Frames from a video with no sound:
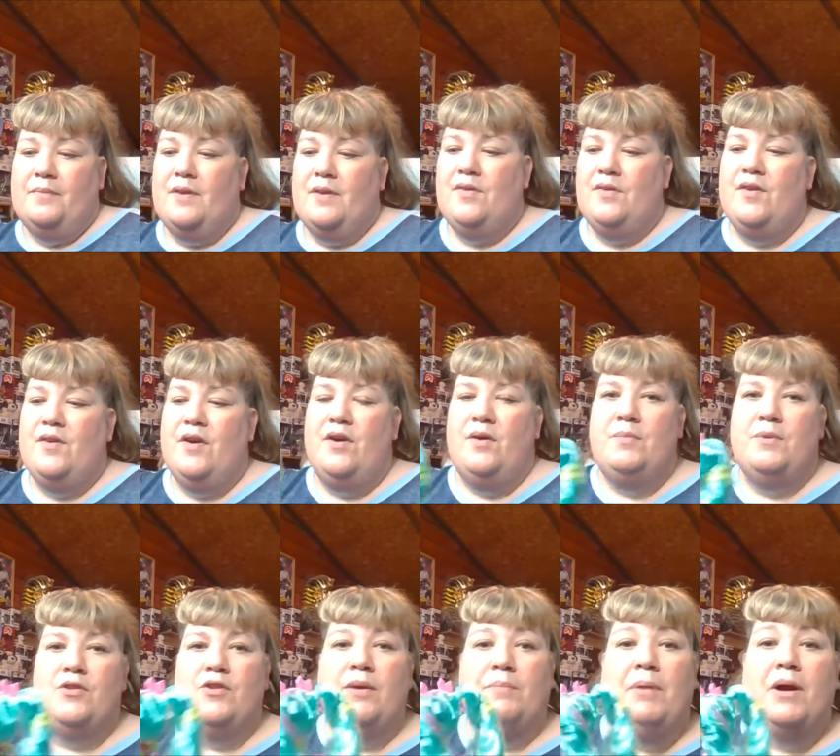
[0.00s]
So,
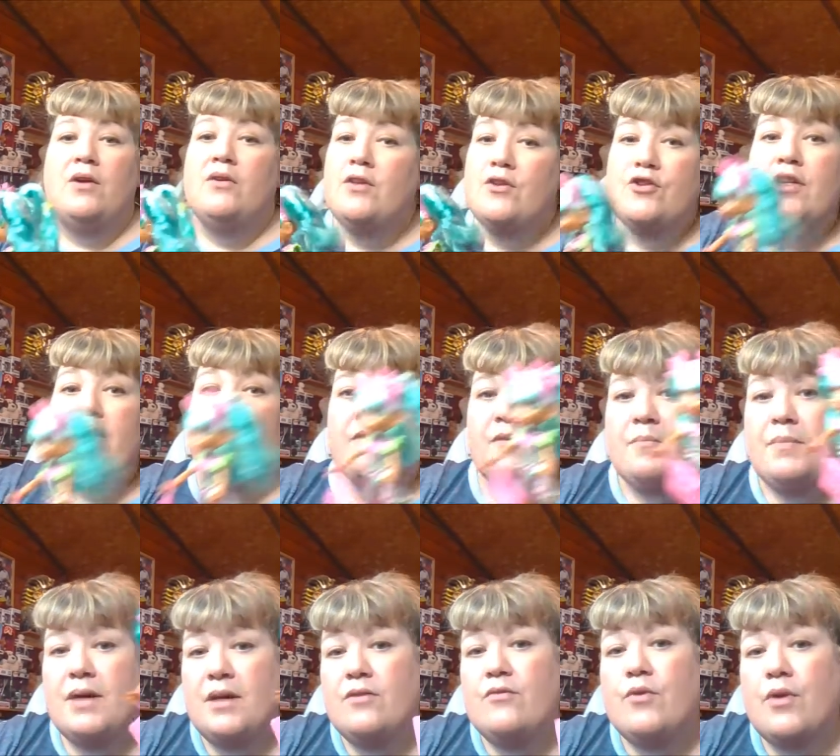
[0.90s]
but she, apparently she has a
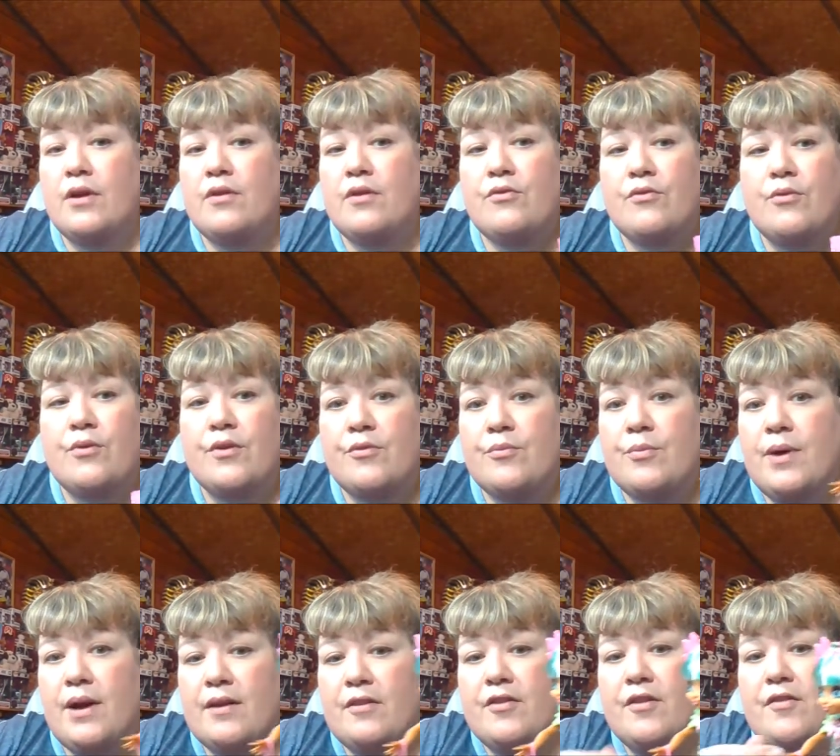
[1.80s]
big Tyrannosaurus
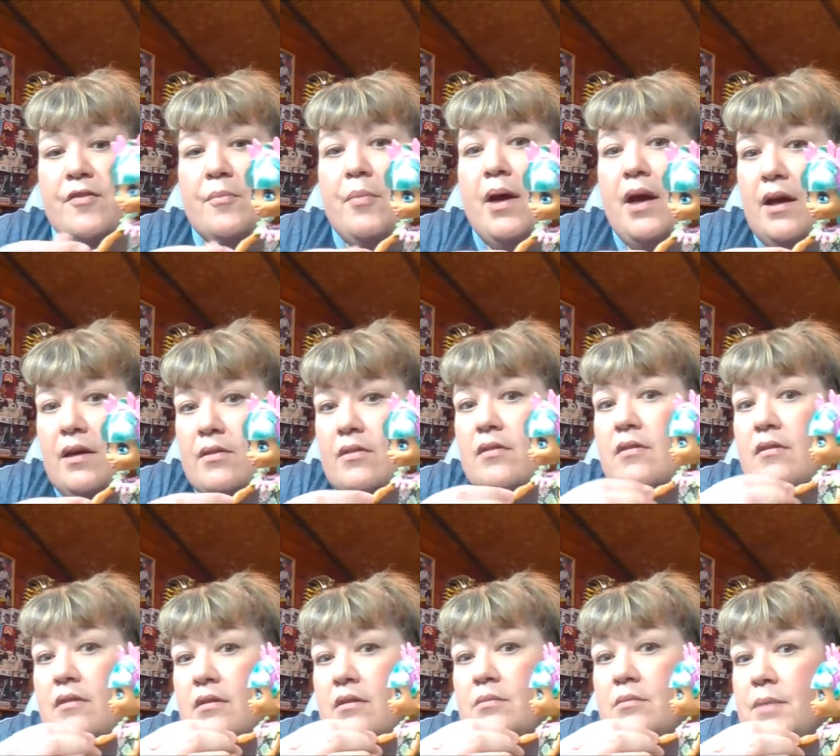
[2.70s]
Rex as a pet, so